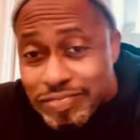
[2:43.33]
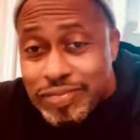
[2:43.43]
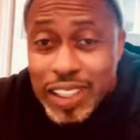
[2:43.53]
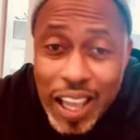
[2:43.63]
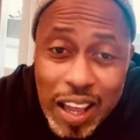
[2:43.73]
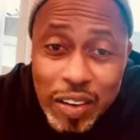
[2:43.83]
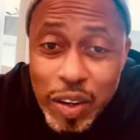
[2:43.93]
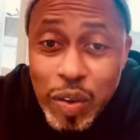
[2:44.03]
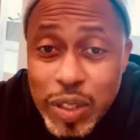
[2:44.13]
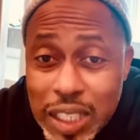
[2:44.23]
I don't
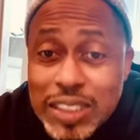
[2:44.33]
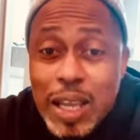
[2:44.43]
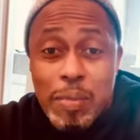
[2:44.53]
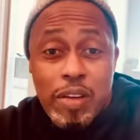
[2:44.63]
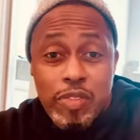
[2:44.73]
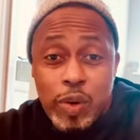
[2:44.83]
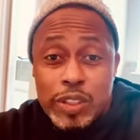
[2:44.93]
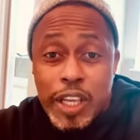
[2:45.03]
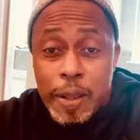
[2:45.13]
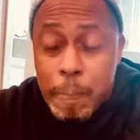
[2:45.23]
know, that's not my
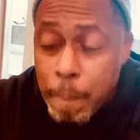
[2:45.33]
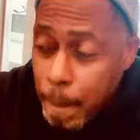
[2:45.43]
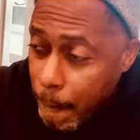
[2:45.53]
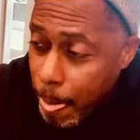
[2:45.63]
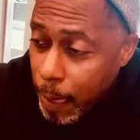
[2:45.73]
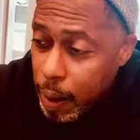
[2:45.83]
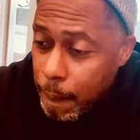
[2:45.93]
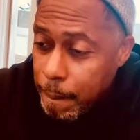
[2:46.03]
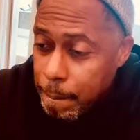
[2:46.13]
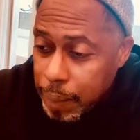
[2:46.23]
forte.
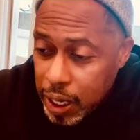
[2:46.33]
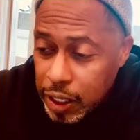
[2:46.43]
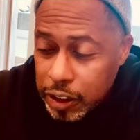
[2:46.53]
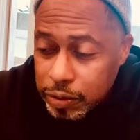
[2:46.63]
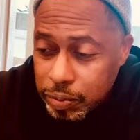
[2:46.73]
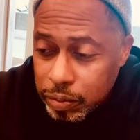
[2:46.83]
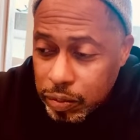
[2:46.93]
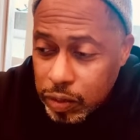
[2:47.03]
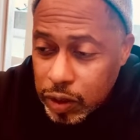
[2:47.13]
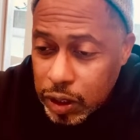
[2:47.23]
But
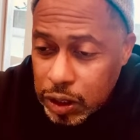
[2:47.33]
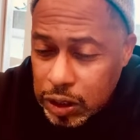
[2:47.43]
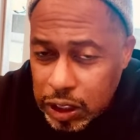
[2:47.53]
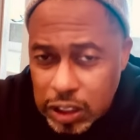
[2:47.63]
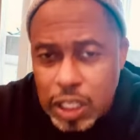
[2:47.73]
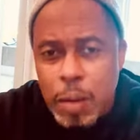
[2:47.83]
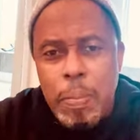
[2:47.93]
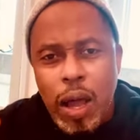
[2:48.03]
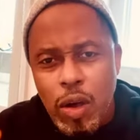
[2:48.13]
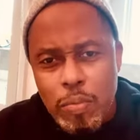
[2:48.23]
just
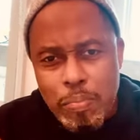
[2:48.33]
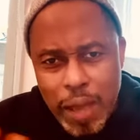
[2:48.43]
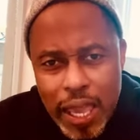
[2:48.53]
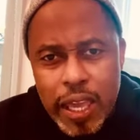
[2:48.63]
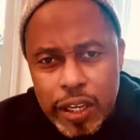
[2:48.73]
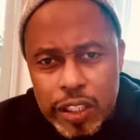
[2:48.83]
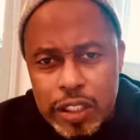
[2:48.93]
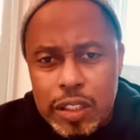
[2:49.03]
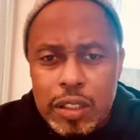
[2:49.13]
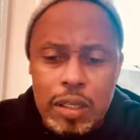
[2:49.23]
about
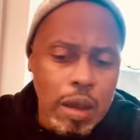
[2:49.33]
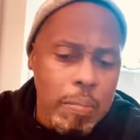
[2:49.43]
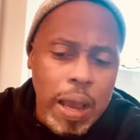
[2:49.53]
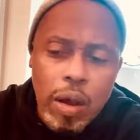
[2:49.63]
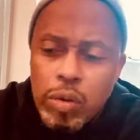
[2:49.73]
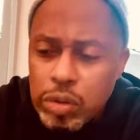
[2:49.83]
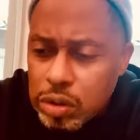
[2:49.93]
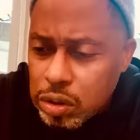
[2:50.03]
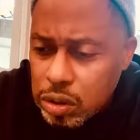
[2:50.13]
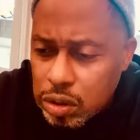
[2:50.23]
manhood, about
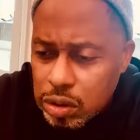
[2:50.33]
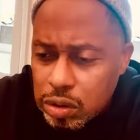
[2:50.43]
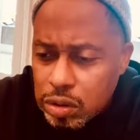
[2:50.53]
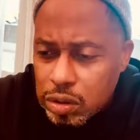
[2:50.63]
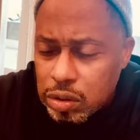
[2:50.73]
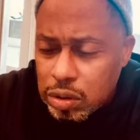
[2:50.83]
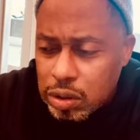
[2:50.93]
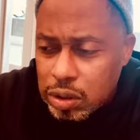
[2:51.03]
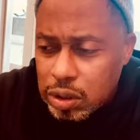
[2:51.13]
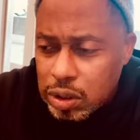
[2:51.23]

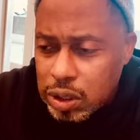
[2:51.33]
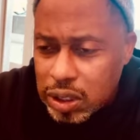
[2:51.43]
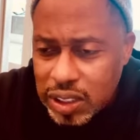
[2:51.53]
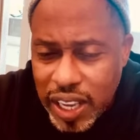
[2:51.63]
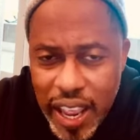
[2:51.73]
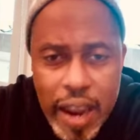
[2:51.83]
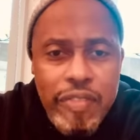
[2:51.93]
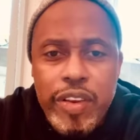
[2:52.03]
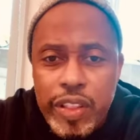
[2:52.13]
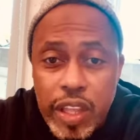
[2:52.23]
just
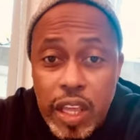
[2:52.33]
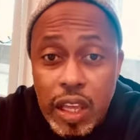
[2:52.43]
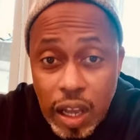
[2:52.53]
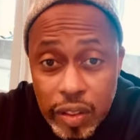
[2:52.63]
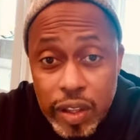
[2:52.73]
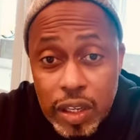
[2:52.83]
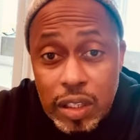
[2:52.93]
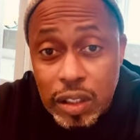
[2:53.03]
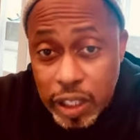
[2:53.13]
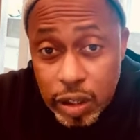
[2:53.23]
everything other
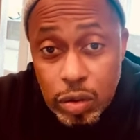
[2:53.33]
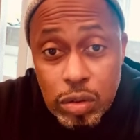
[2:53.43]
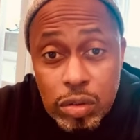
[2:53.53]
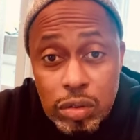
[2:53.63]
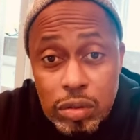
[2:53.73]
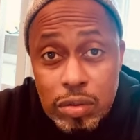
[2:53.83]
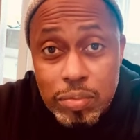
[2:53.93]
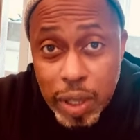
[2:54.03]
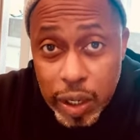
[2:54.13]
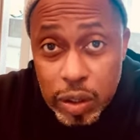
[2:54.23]
than legal,
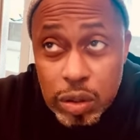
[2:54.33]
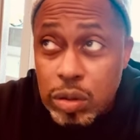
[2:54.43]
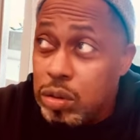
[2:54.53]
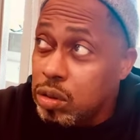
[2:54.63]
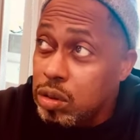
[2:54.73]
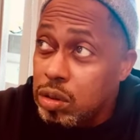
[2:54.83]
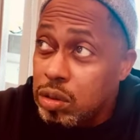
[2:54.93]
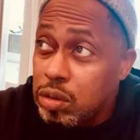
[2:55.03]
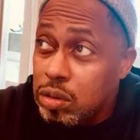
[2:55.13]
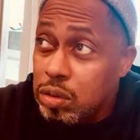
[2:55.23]
medical,
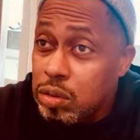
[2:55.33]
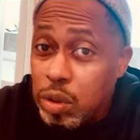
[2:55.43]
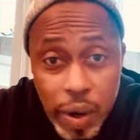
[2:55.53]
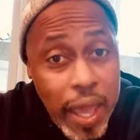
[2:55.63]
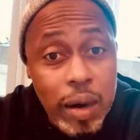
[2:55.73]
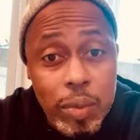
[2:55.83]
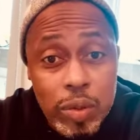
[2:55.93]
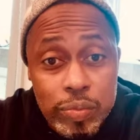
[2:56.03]
or animal.